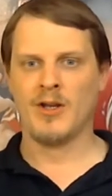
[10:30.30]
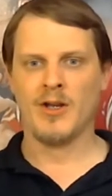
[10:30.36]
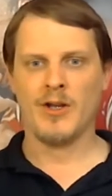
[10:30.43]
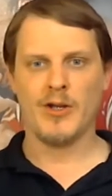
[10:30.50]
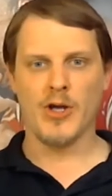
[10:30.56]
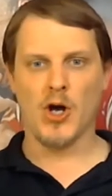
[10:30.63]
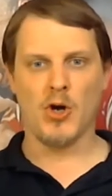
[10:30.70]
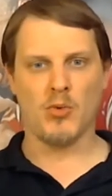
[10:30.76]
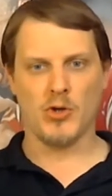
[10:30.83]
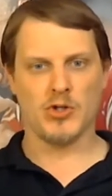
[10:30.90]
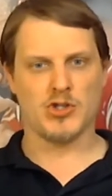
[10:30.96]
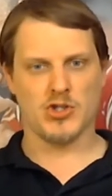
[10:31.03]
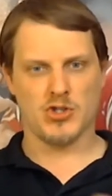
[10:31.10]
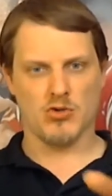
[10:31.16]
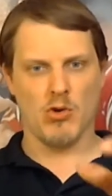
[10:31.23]
You know, we'll
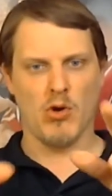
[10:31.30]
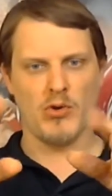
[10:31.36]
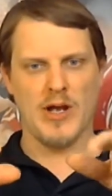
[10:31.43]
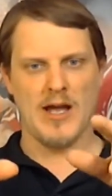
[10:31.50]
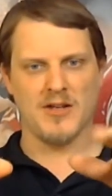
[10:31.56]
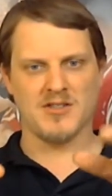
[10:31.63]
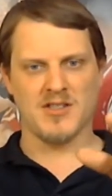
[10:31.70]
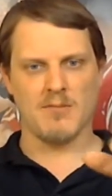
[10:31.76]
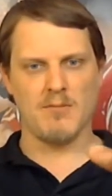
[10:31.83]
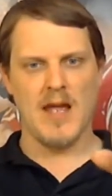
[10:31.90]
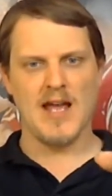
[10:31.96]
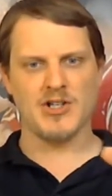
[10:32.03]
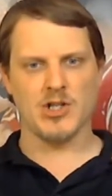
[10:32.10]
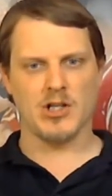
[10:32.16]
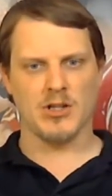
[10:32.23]
just throw down some
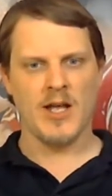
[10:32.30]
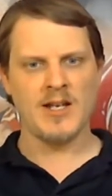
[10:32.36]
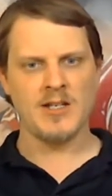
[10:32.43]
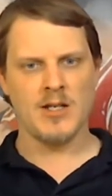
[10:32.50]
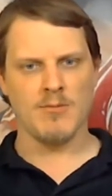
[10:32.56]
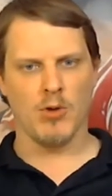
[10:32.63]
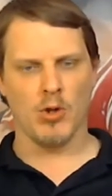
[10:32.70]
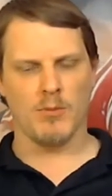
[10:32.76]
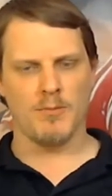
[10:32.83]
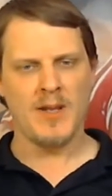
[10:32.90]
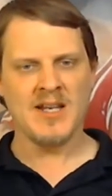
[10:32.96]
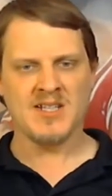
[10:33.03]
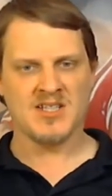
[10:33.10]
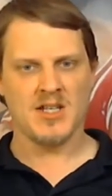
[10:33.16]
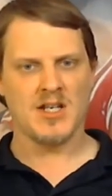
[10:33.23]
magic lightning bolt
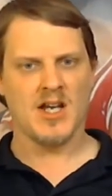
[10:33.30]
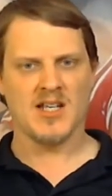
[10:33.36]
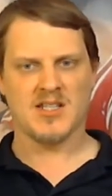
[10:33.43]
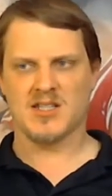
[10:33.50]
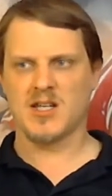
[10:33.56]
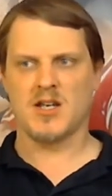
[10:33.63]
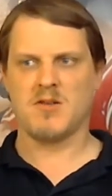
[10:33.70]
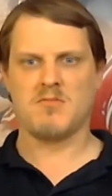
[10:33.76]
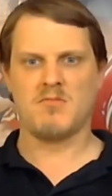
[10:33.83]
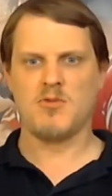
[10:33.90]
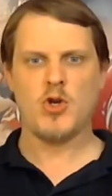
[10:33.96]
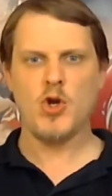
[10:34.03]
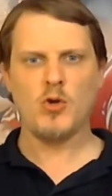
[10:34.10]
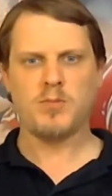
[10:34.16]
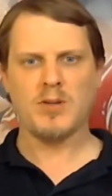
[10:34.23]
pixie dust and
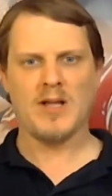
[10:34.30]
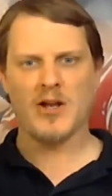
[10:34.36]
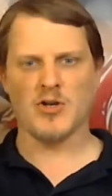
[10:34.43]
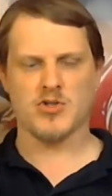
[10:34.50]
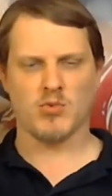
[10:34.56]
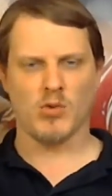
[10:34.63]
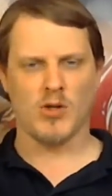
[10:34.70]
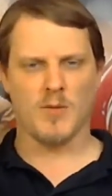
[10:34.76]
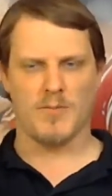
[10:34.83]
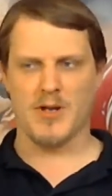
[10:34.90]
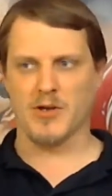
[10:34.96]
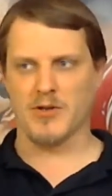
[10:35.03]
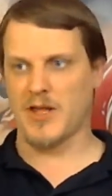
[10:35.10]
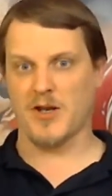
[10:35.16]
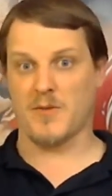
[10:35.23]
new players will
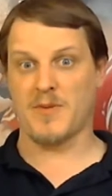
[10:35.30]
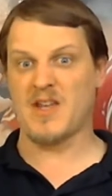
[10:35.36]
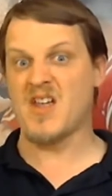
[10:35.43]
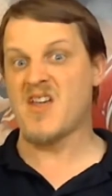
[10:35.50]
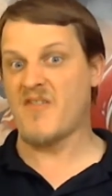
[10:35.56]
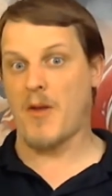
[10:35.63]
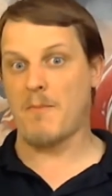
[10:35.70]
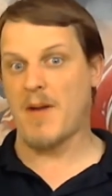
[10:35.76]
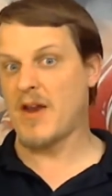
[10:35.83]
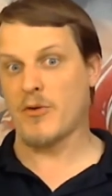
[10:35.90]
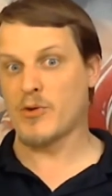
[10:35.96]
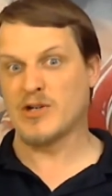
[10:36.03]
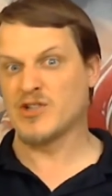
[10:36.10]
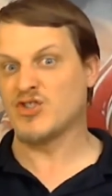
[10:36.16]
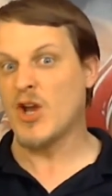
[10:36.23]
appear that'll be even
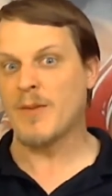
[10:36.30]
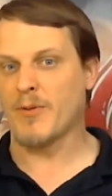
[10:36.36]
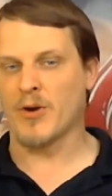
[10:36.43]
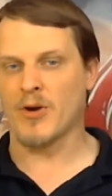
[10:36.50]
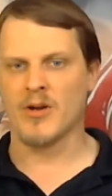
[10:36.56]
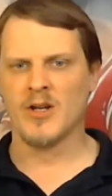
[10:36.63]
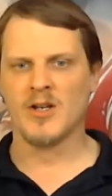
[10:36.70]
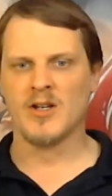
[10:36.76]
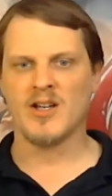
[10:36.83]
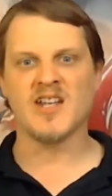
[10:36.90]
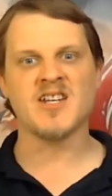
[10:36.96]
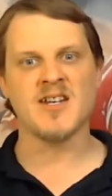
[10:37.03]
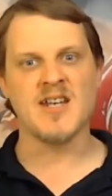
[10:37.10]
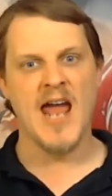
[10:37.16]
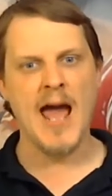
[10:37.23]
better and cheaper. It
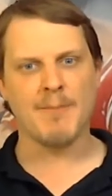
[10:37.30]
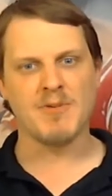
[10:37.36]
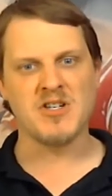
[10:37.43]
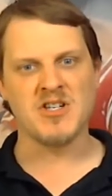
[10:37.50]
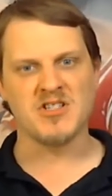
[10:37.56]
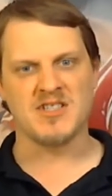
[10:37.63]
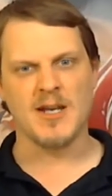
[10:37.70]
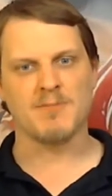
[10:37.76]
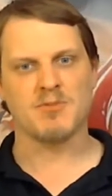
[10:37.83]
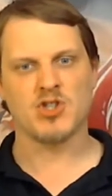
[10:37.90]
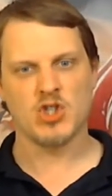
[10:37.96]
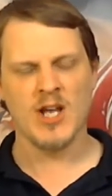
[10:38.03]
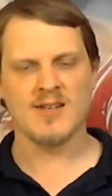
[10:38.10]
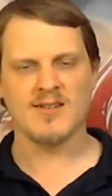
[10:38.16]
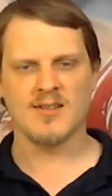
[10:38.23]
didn't happen, you
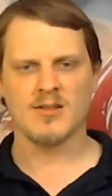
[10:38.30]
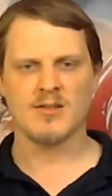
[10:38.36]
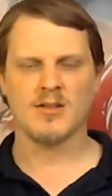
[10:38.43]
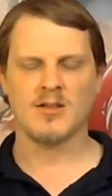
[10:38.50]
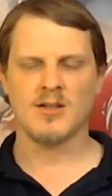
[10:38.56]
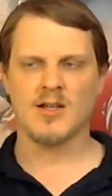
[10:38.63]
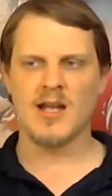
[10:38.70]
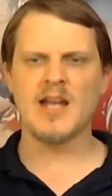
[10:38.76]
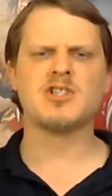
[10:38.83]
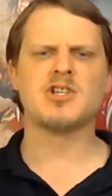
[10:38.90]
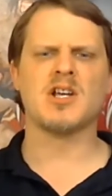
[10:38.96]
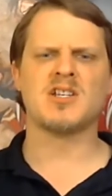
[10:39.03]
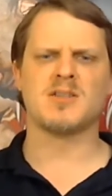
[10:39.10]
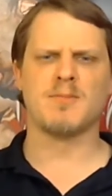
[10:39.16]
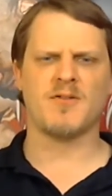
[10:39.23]
dipshit.
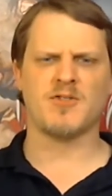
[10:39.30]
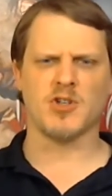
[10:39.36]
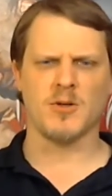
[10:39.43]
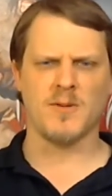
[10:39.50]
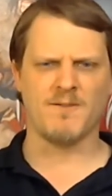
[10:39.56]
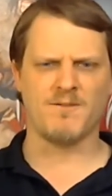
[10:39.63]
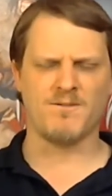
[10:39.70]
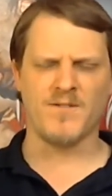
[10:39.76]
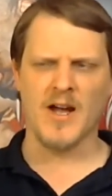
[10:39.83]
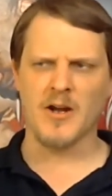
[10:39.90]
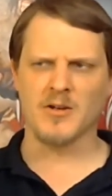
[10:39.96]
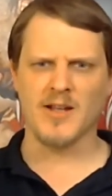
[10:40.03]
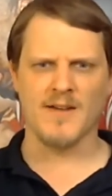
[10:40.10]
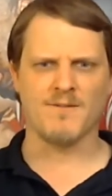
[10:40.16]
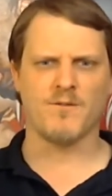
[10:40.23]
A.J. Smith should have been
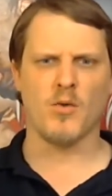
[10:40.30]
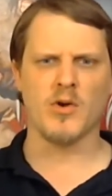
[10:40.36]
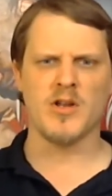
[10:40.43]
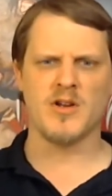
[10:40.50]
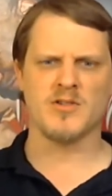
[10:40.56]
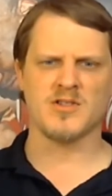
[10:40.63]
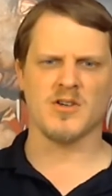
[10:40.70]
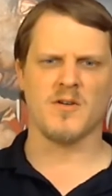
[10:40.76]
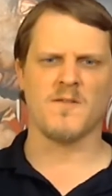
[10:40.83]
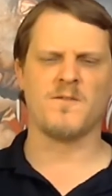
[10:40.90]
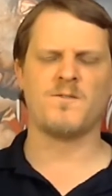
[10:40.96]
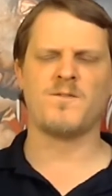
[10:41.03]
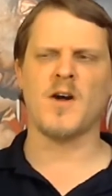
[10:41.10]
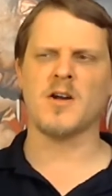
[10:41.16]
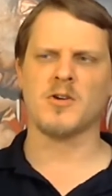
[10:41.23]
fired like four years ago.
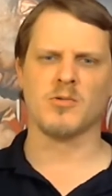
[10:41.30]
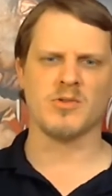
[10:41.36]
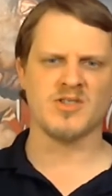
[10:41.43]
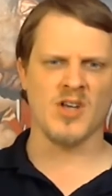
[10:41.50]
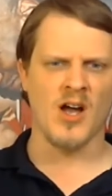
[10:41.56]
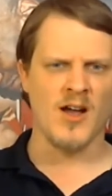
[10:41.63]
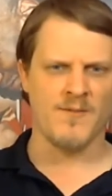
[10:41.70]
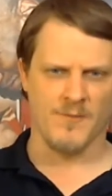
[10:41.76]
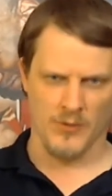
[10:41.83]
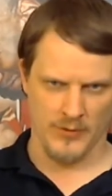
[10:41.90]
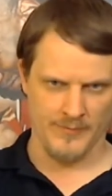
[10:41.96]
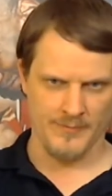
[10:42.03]
Fucker was awful.